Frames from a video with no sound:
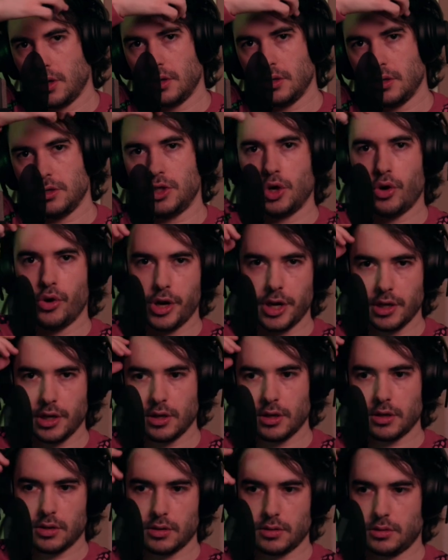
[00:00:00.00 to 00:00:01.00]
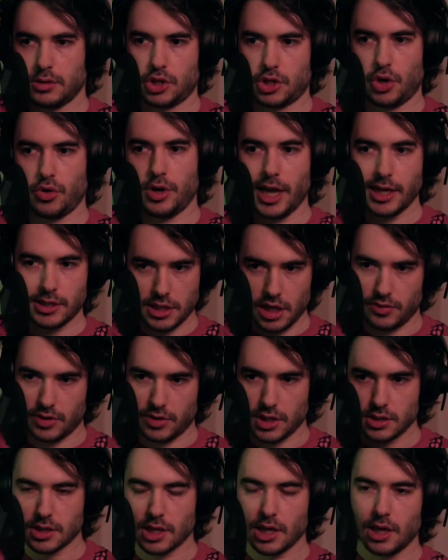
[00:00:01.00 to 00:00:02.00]
during certain
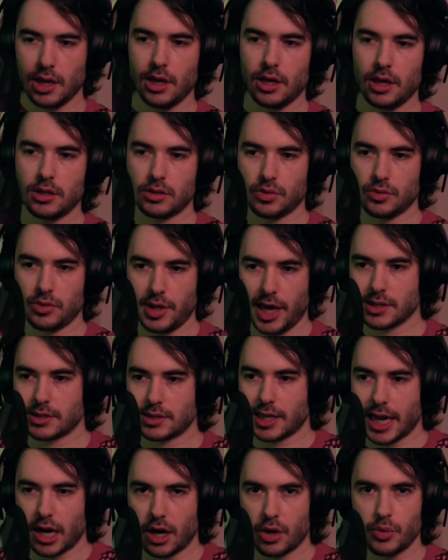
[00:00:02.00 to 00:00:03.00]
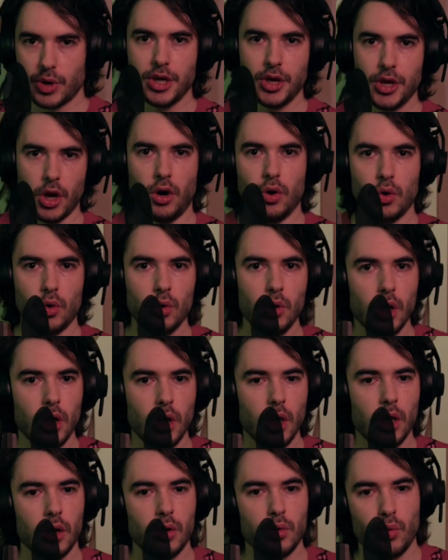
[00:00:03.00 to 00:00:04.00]
activities. So that's how we know
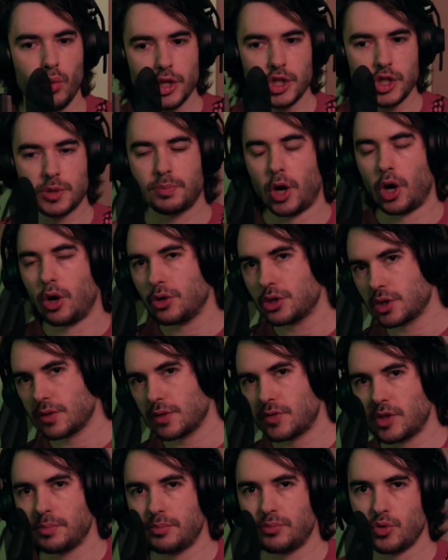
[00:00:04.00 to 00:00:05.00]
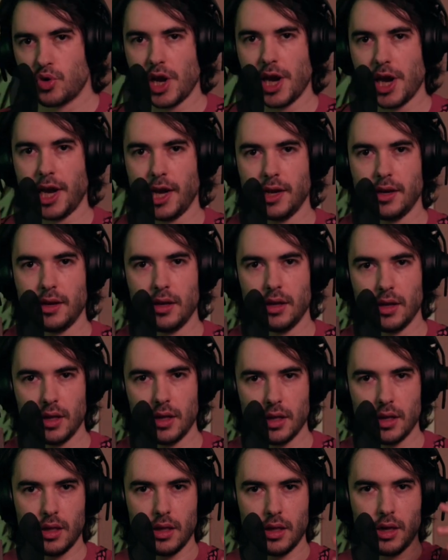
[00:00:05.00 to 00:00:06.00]
which parts of the brain
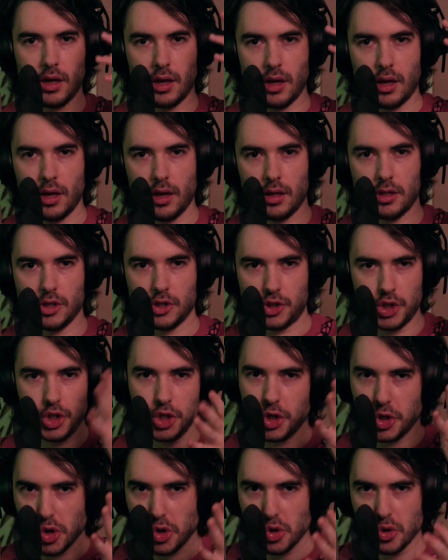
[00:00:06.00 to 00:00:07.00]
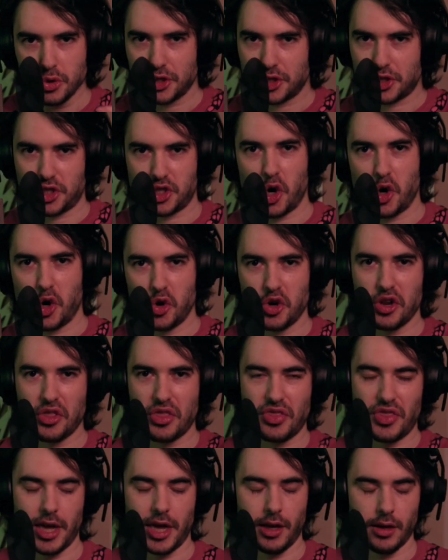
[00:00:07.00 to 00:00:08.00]
do certain
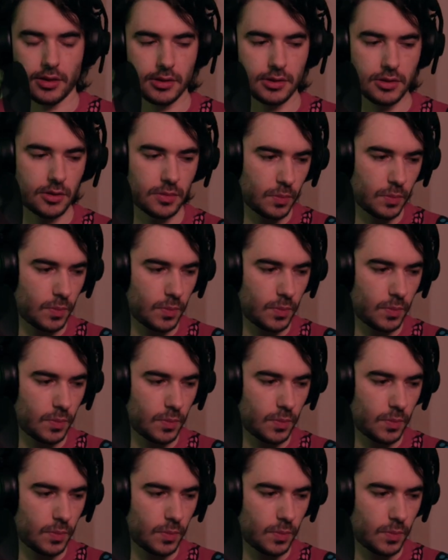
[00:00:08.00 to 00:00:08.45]
things.